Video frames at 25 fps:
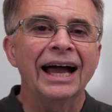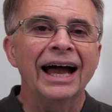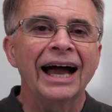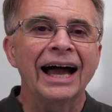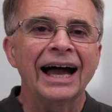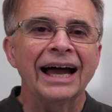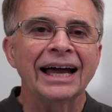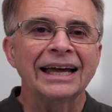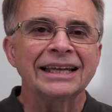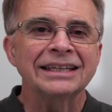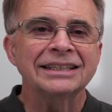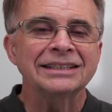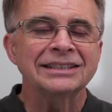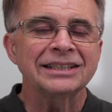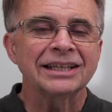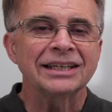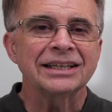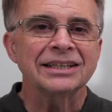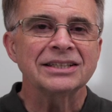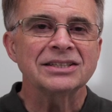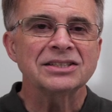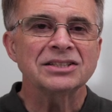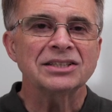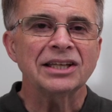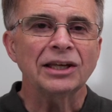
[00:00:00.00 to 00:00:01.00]

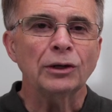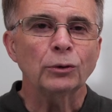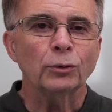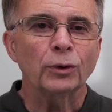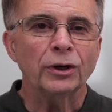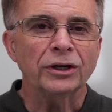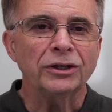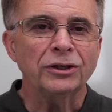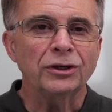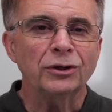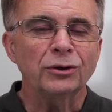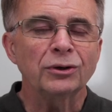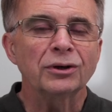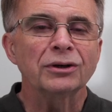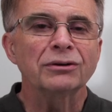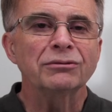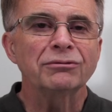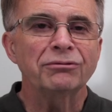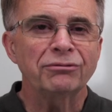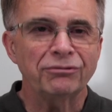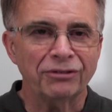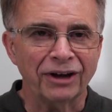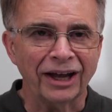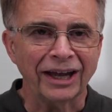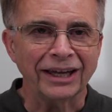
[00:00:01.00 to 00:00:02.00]
and see what you can
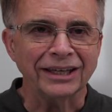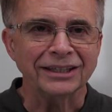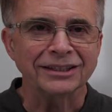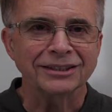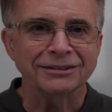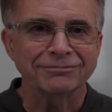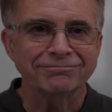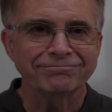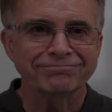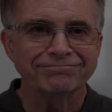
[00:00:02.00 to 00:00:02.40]
find.